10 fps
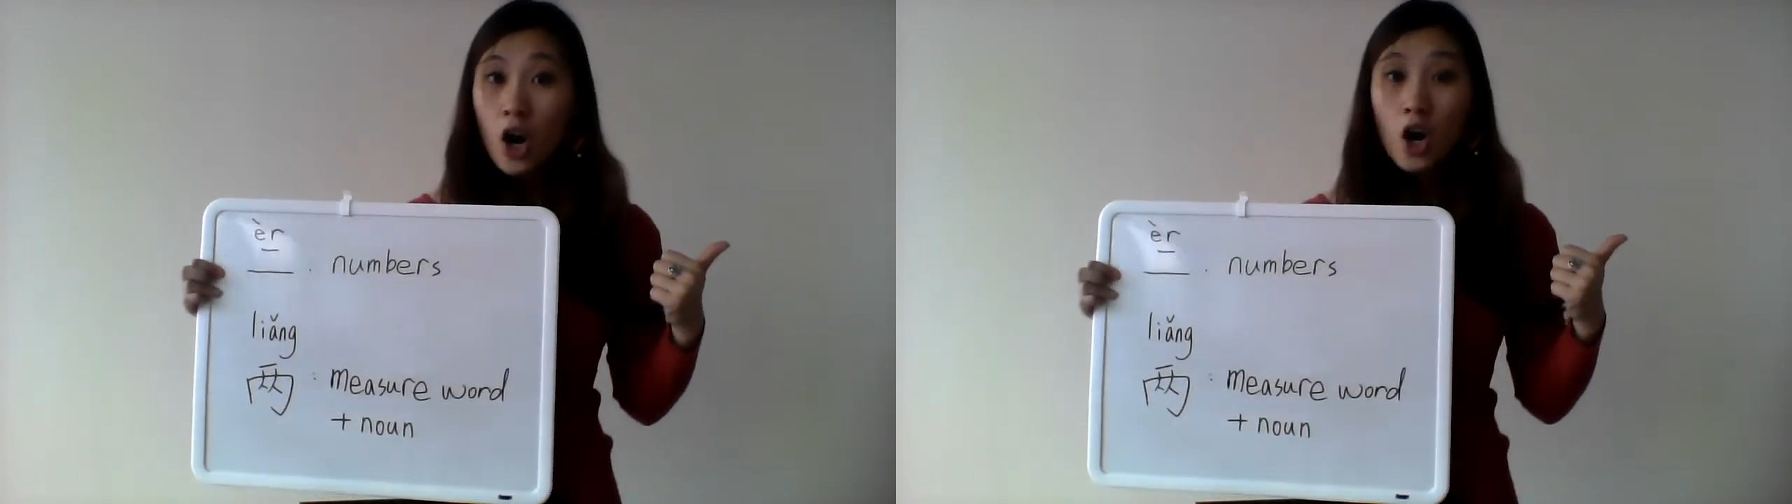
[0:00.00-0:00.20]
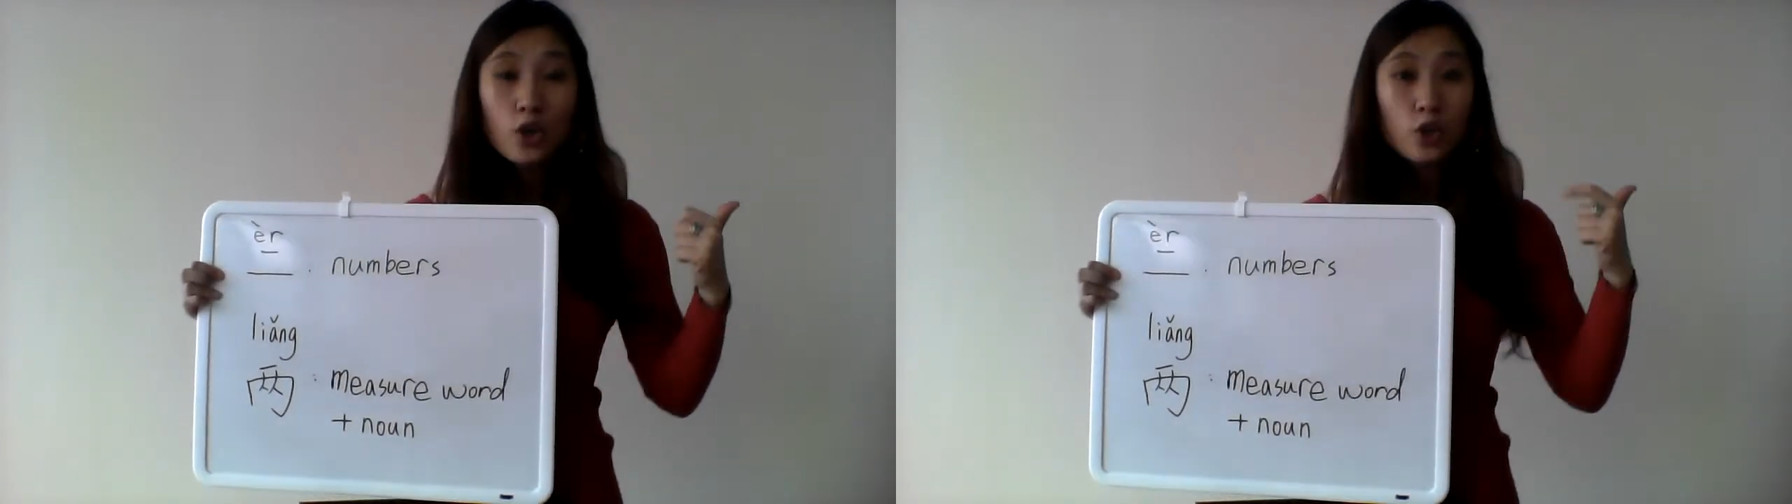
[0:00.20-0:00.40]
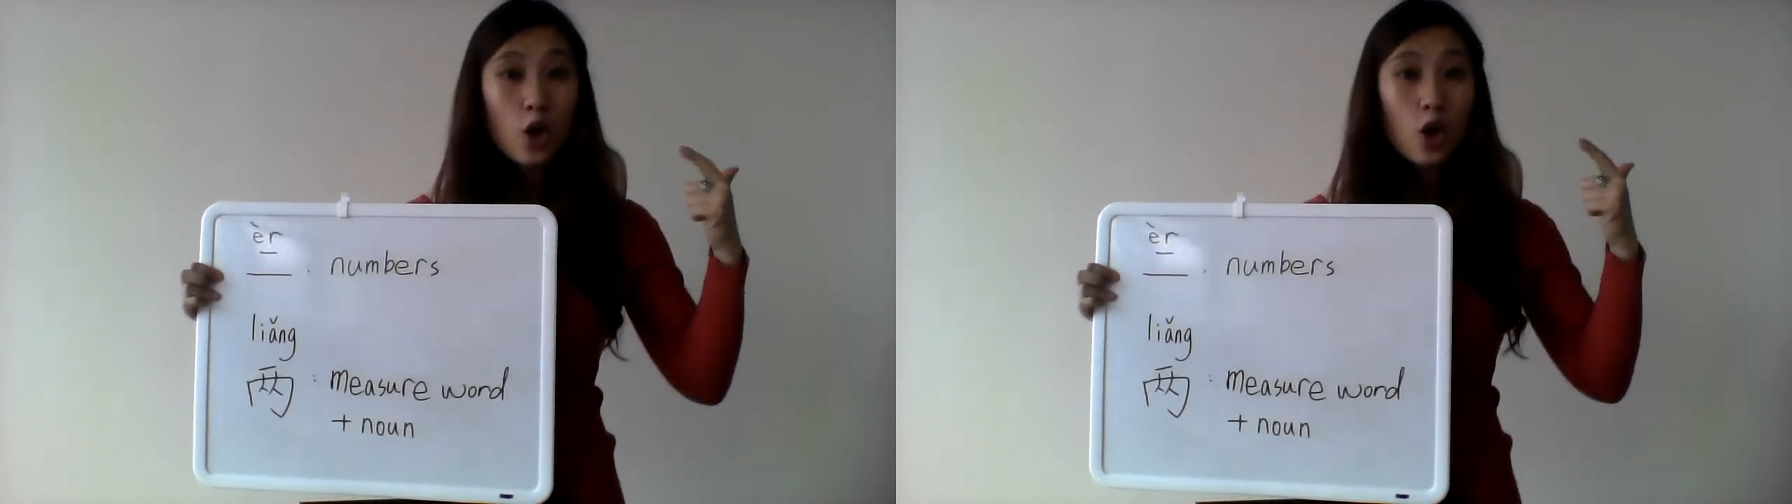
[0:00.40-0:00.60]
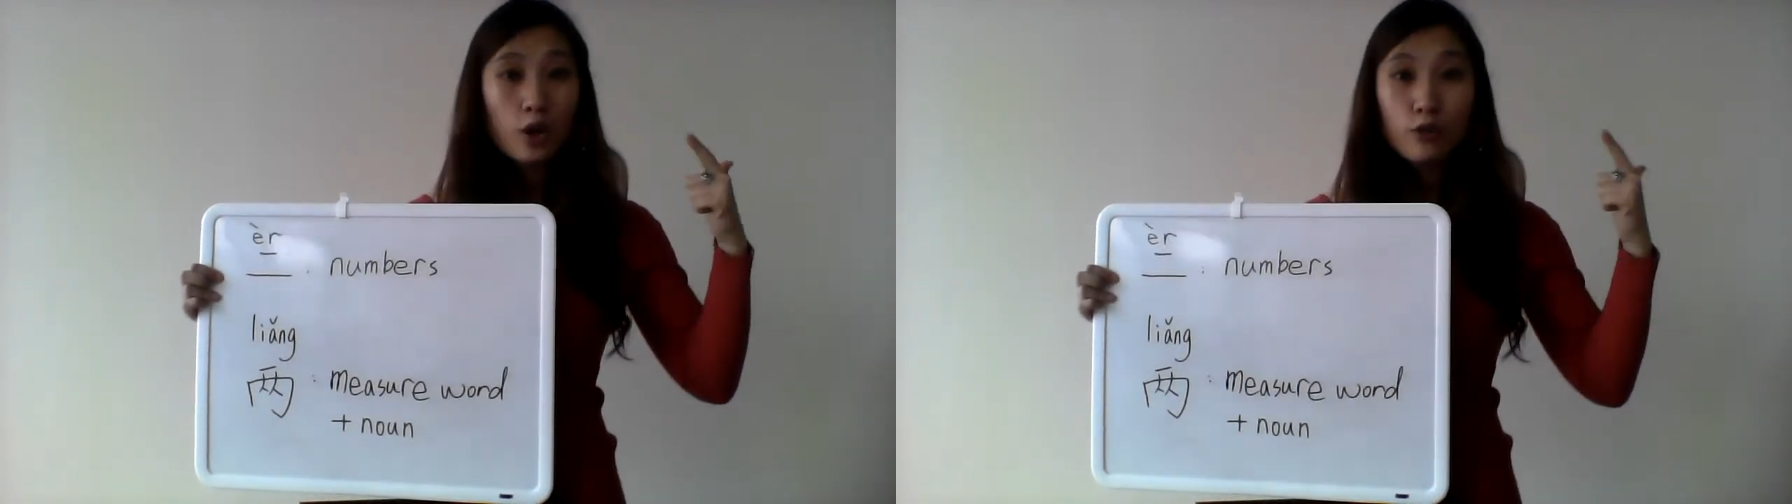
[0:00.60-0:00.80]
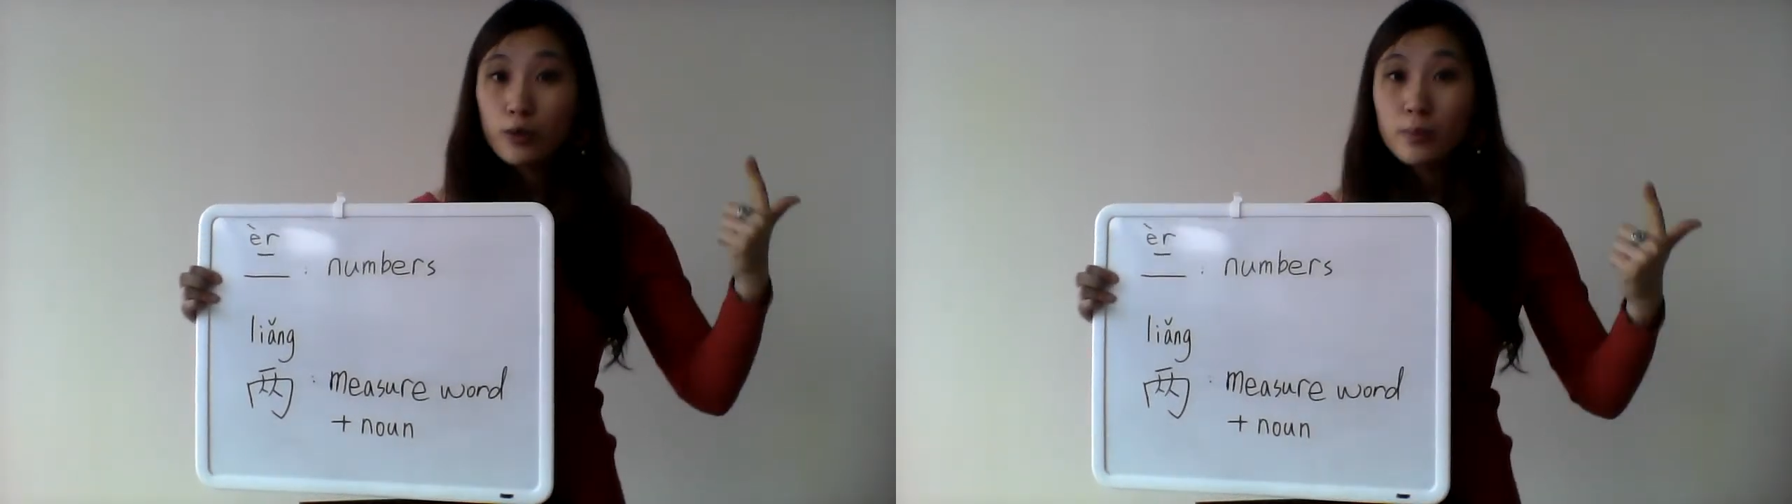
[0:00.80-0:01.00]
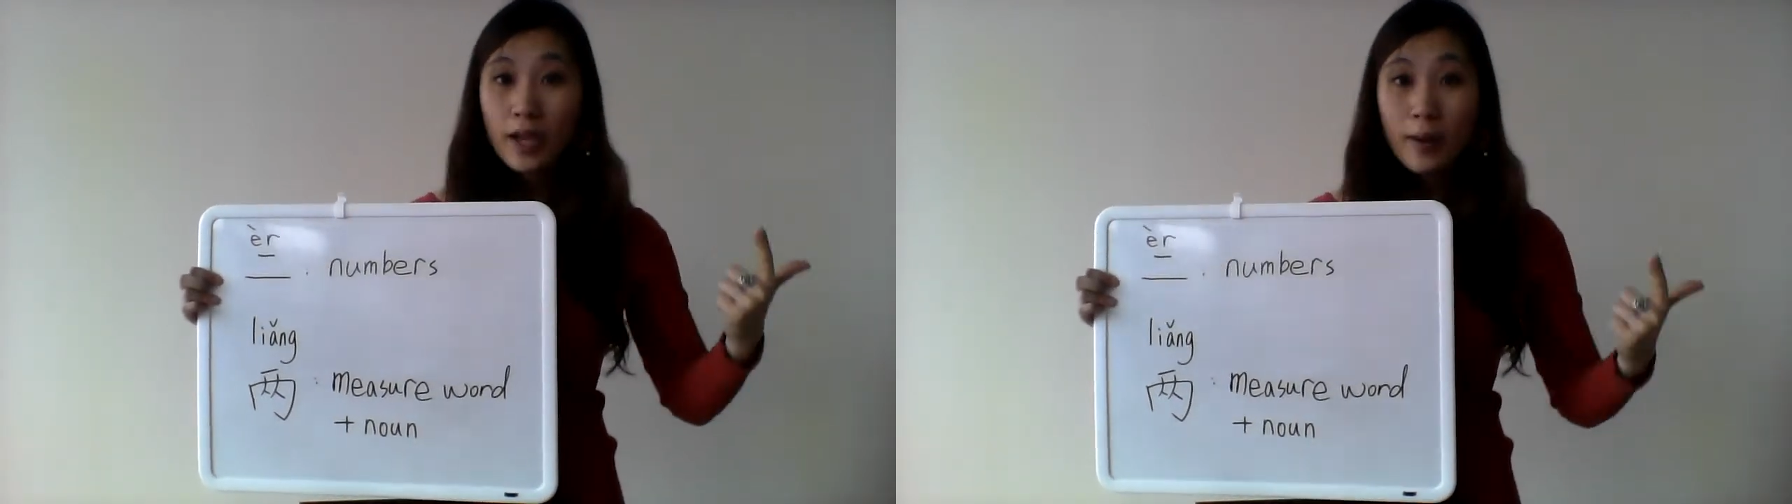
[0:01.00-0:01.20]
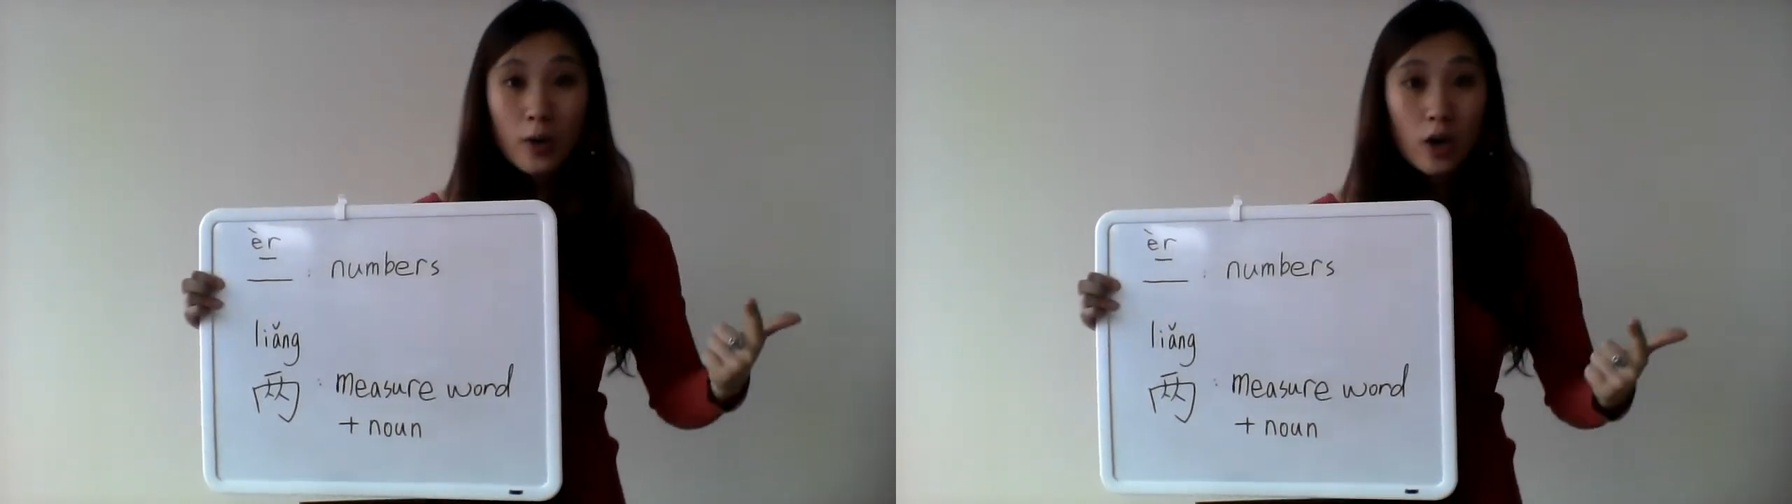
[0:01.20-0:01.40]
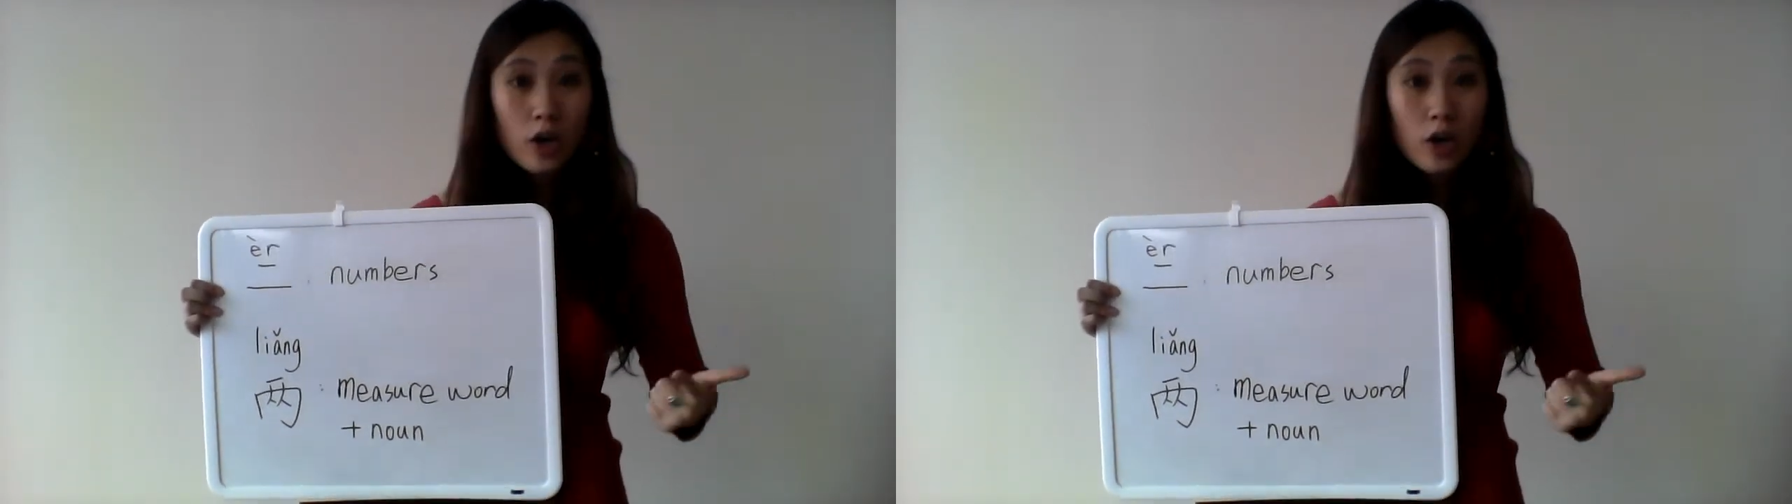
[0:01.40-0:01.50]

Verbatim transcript: your room number,